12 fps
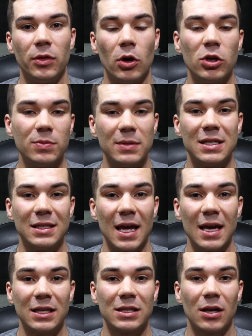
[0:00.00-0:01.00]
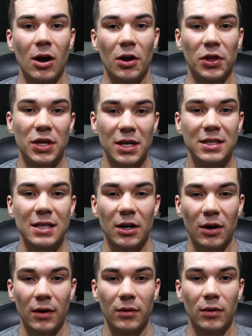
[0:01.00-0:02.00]
those mistakes are things that
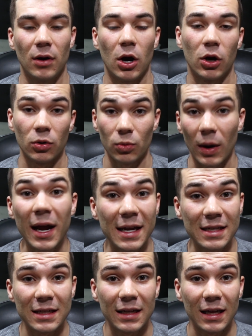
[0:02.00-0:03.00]
are are great.